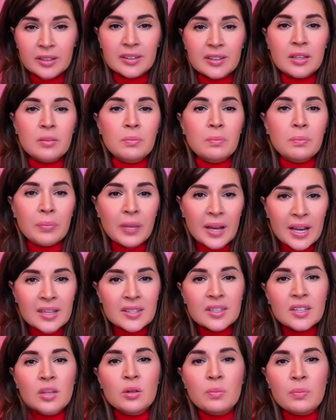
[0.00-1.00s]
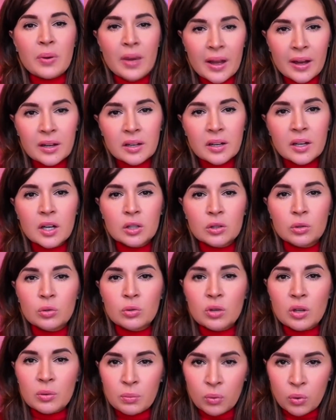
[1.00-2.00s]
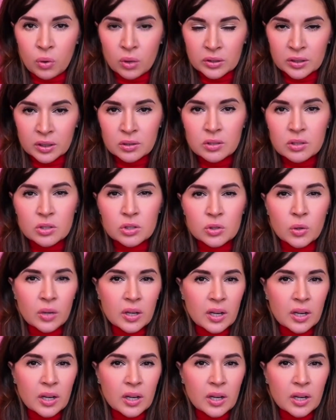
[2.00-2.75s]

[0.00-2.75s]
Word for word: then paste it back to the model so